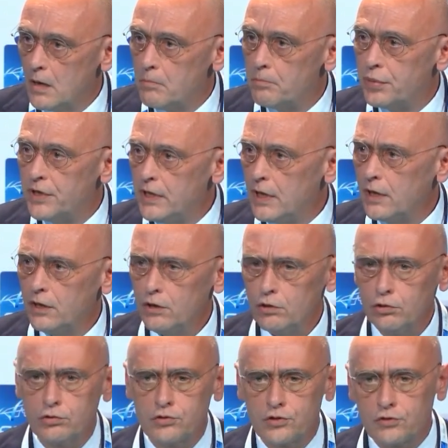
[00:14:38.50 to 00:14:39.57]

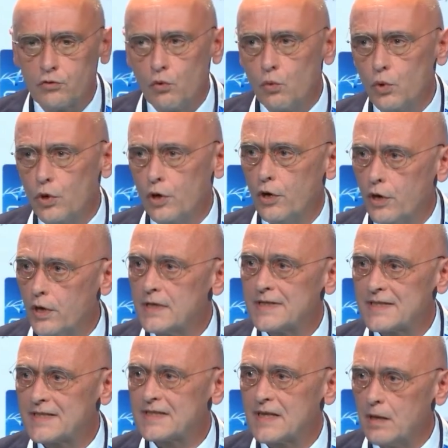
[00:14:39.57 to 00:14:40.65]
periods where
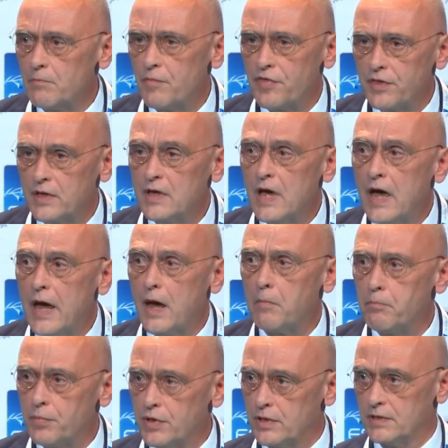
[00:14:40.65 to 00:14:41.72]
something
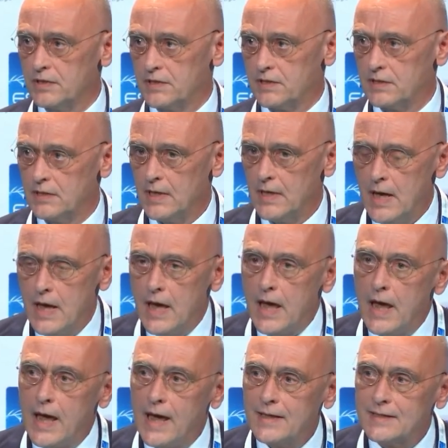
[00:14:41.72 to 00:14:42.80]
happens,
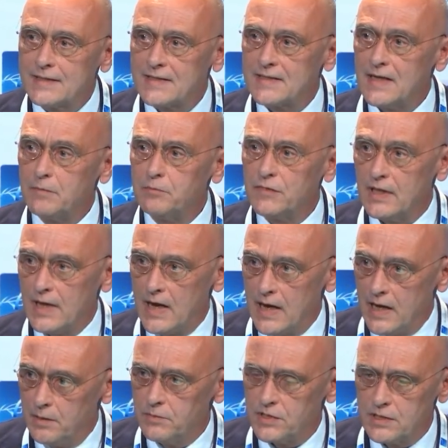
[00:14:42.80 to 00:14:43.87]
and
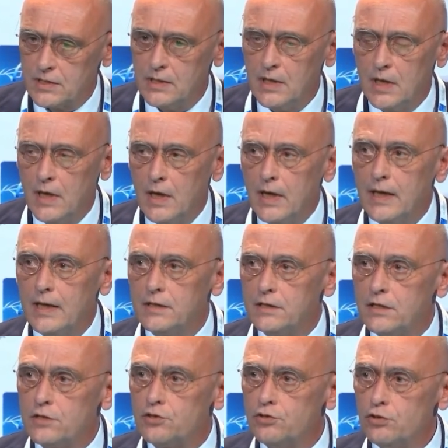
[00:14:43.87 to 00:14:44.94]
sometimes it
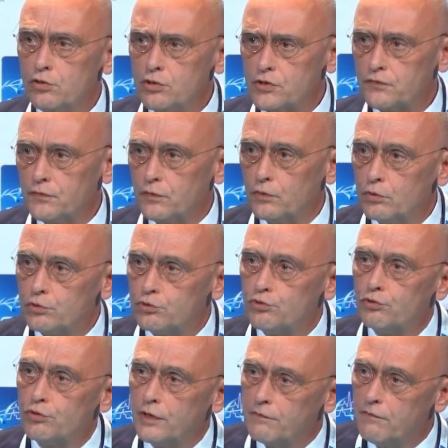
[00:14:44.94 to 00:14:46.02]
is useful
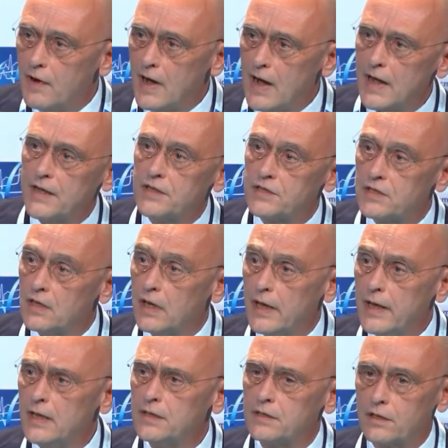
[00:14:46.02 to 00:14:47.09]
to revise
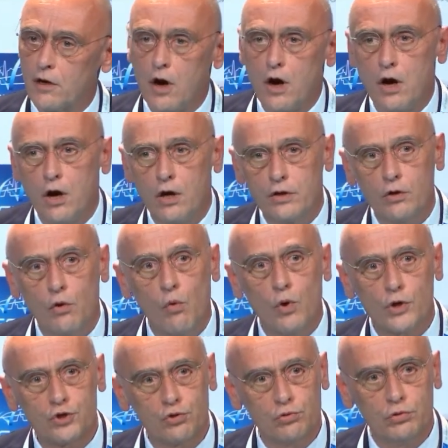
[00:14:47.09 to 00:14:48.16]
later on
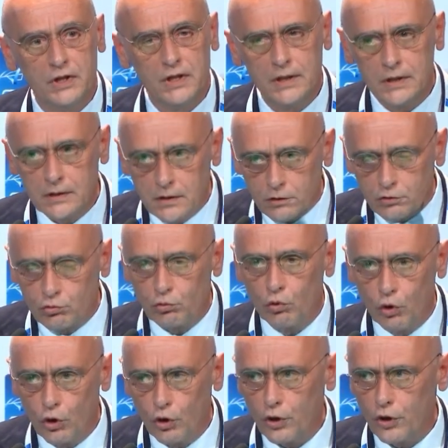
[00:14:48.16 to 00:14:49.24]
what you did, to
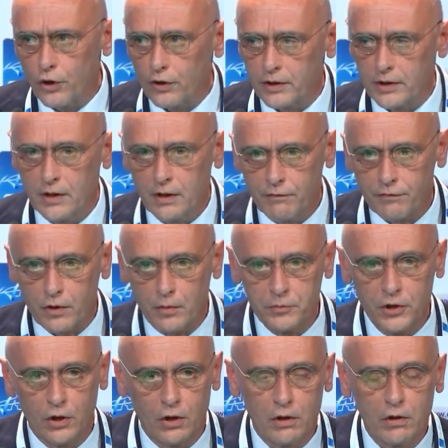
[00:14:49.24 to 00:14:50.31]
learn from
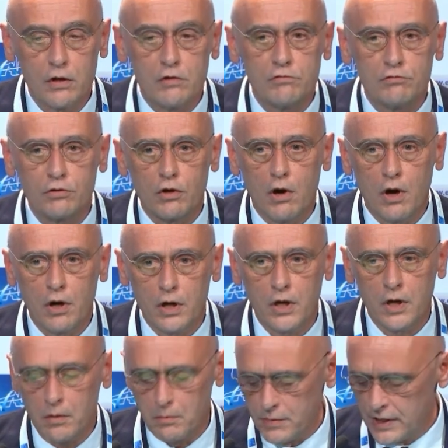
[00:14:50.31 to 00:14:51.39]
your wrong
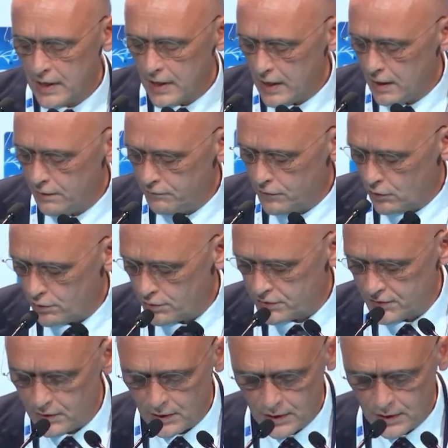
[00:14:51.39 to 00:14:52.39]
behaviors.